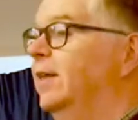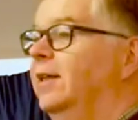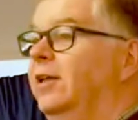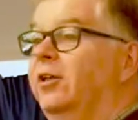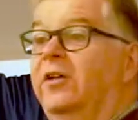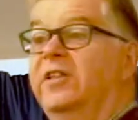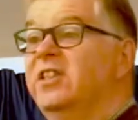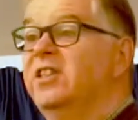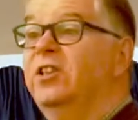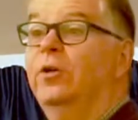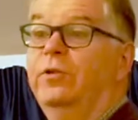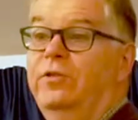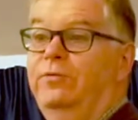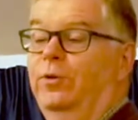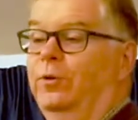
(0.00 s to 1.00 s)
This is
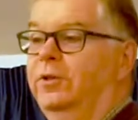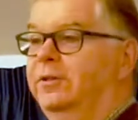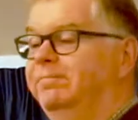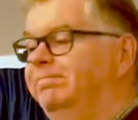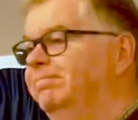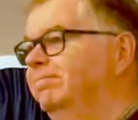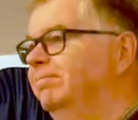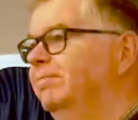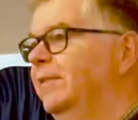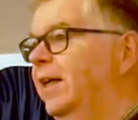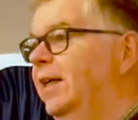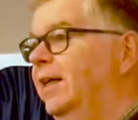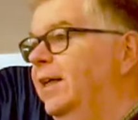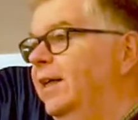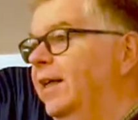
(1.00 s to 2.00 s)
God's fault.
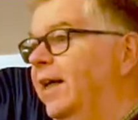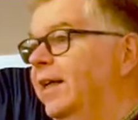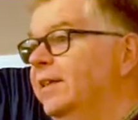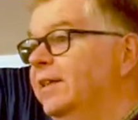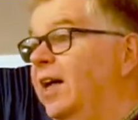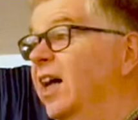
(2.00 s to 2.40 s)
And